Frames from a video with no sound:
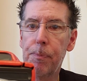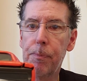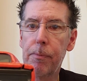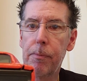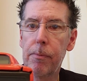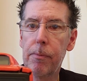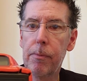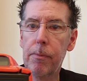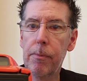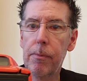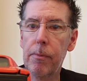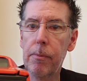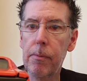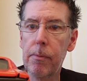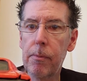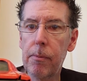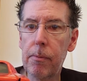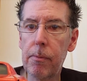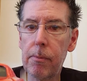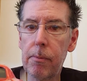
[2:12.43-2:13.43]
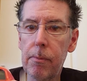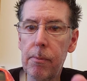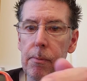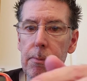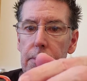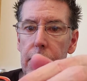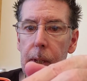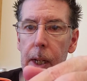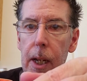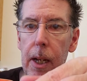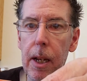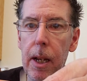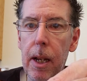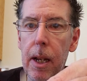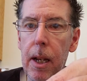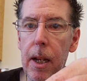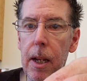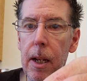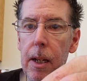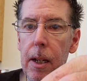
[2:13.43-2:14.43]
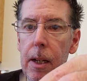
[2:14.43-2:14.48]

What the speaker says: (no one is talking)